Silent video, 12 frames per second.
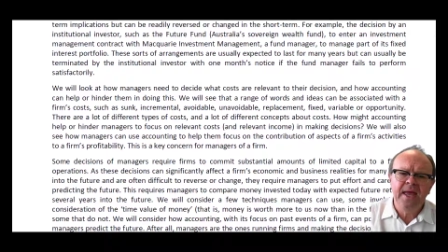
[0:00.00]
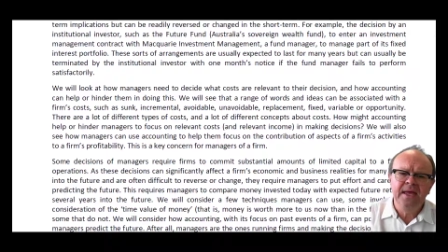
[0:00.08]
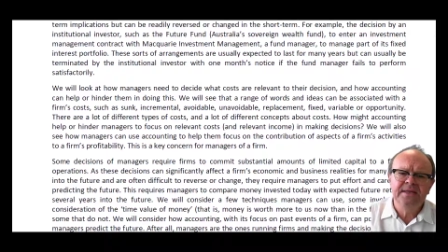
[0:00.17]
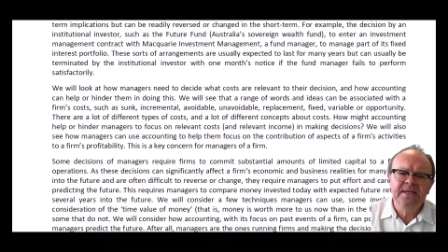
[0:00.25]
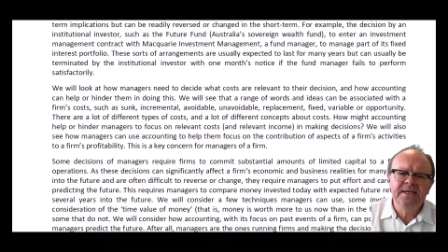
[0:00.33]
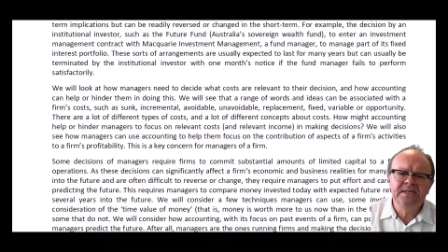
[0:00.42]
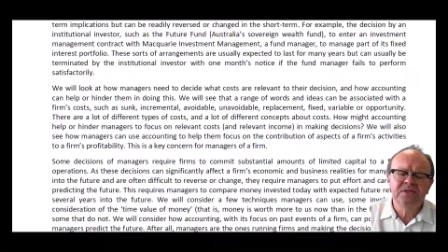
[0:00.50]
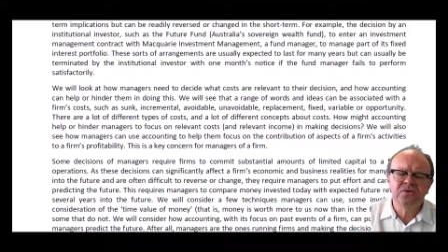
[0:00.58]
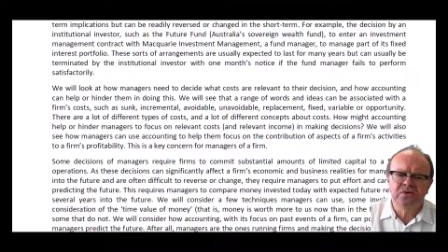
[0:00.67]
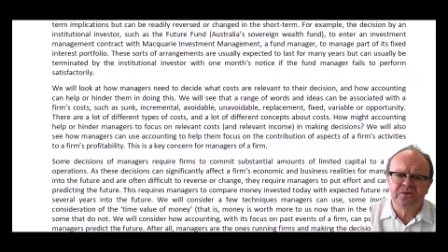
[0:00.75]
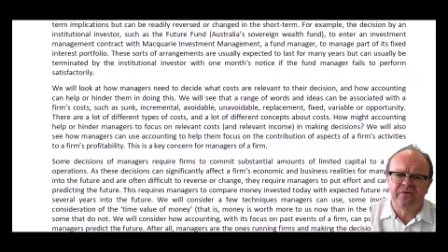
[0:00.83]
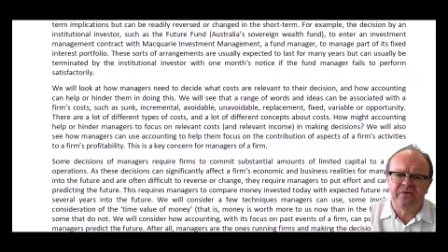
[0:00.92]
These
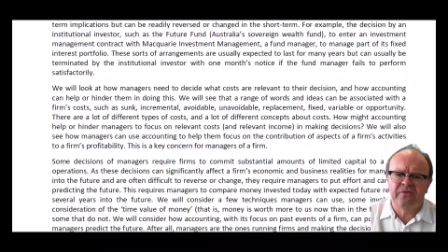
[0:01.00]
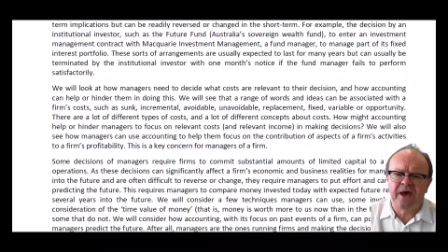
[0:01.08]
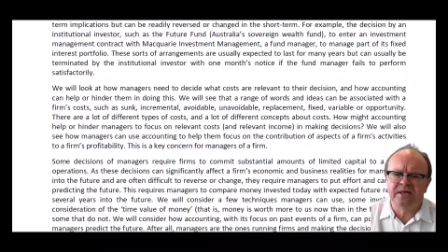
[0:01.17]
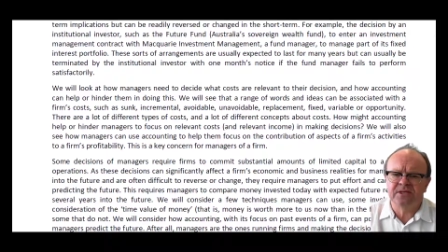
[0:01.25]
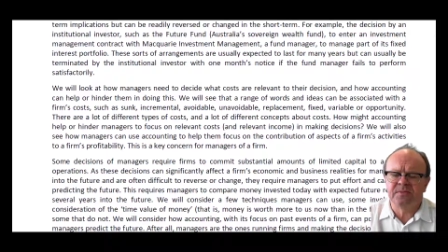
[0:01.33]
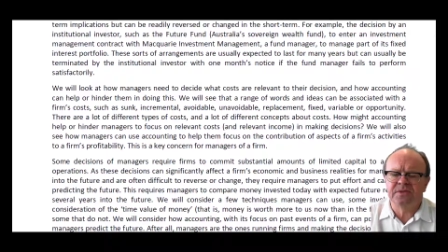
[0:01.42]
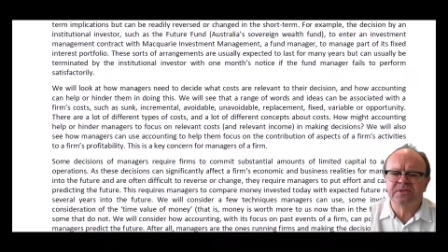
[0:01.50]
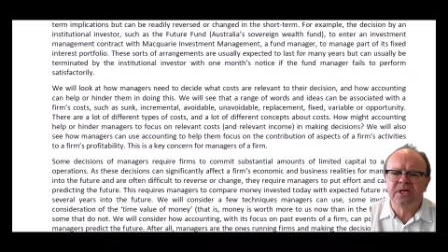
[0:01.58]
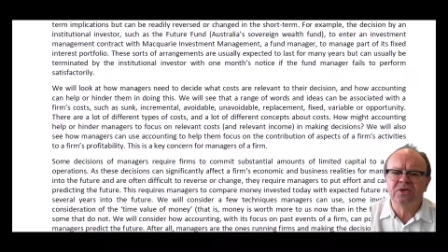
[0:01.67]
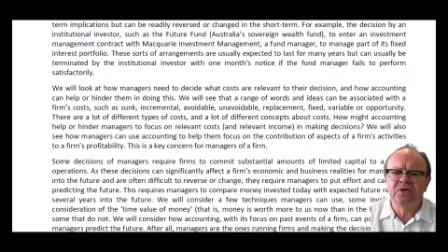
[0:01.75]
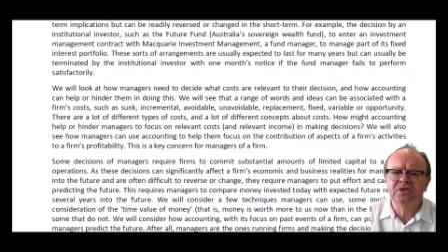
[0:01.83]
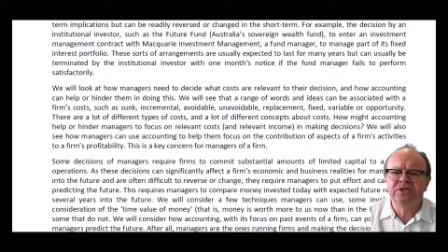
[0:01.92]
sorts of arrangements are
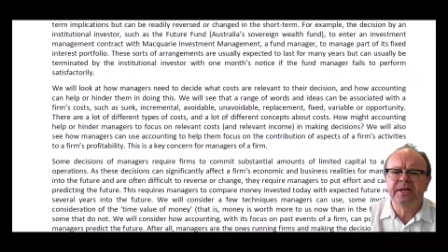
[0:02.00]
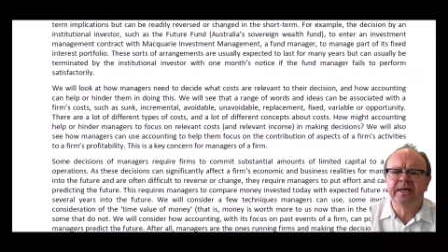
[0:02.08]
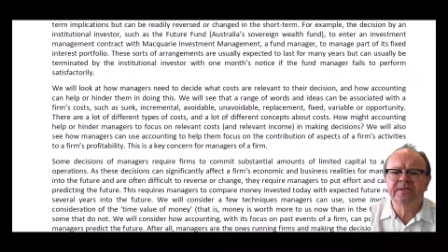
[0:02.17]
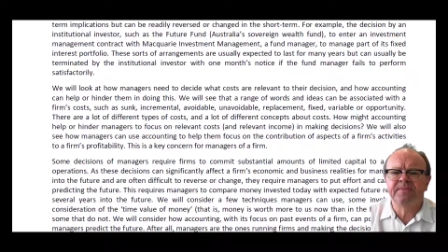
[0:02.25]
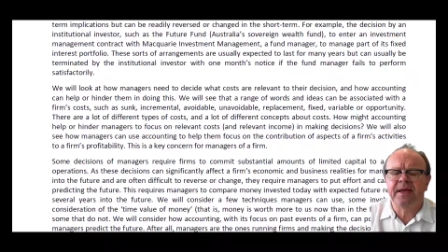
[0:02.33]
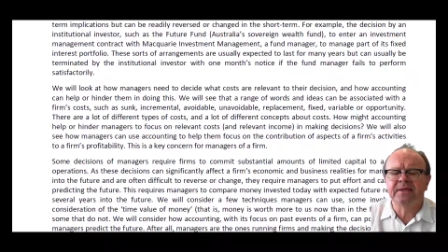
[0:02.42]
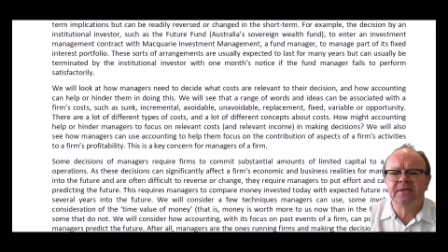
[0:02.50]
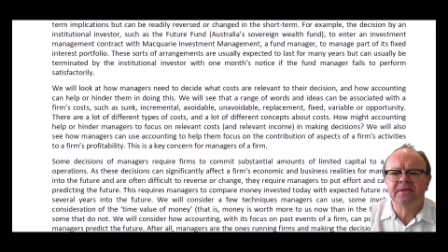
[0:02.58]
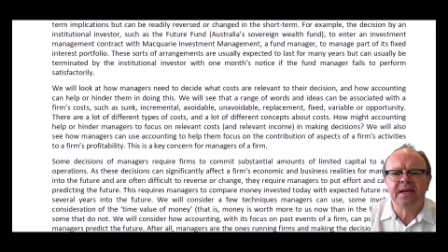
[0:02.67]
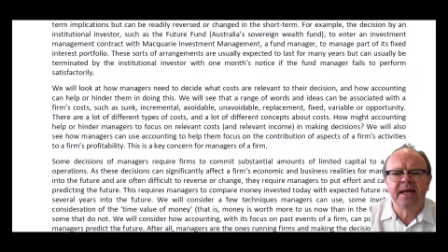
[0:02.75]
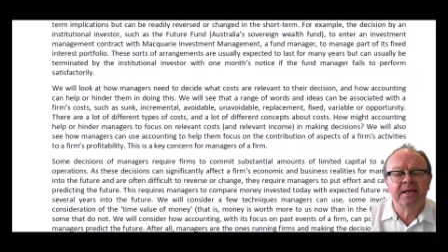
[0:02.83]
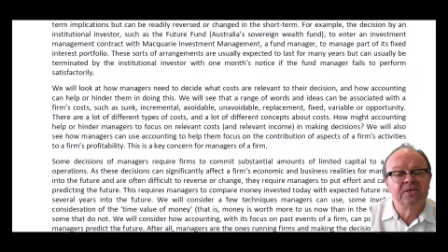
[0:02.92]
usually expected
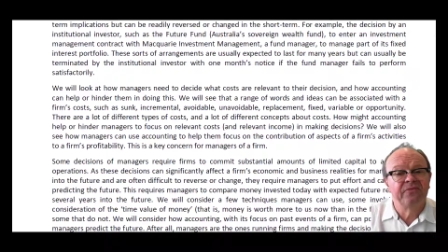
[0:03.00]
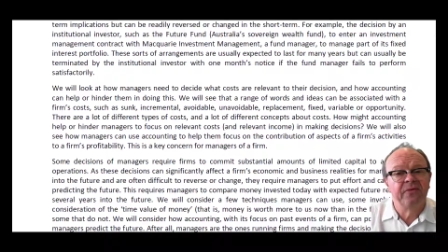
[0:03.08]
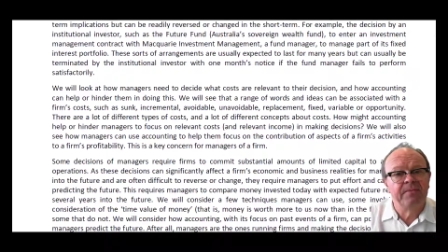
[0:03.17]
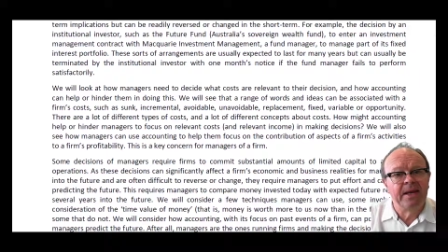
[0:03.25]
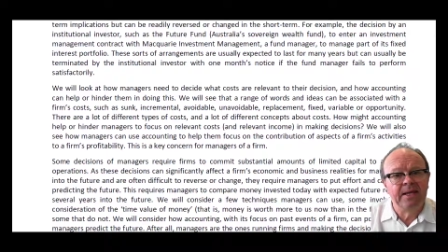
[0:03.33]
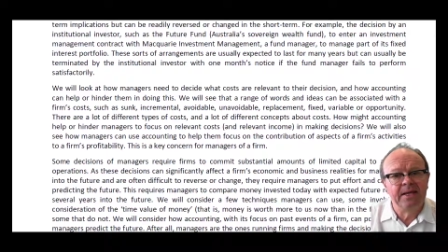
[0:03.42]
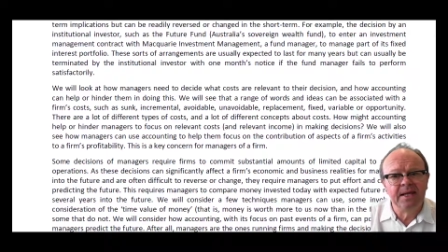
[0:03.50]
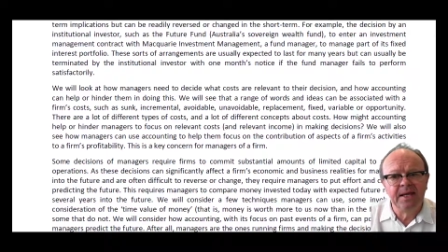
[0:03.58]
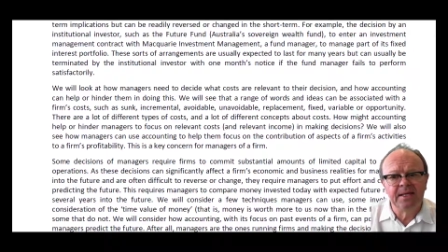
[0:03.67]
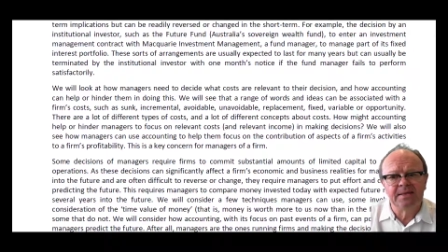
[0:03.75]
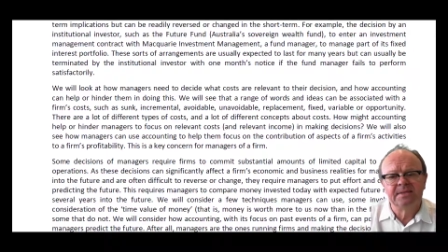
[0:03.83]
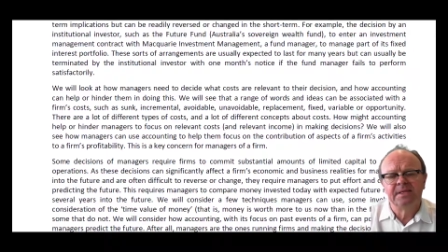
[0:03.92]
to last for many
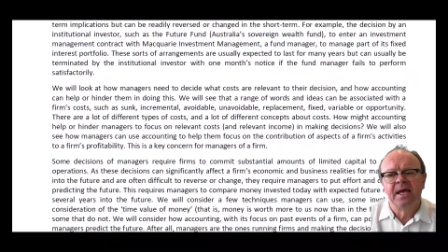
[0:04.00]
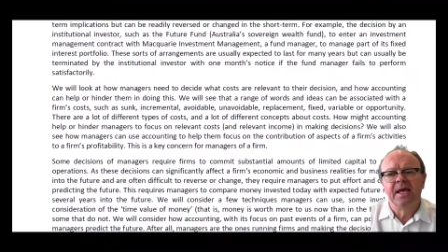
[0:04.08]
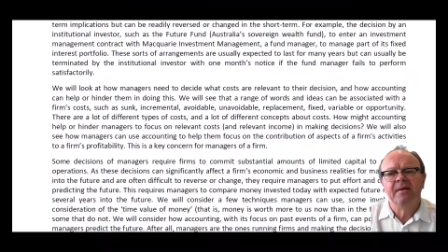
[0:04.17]
years,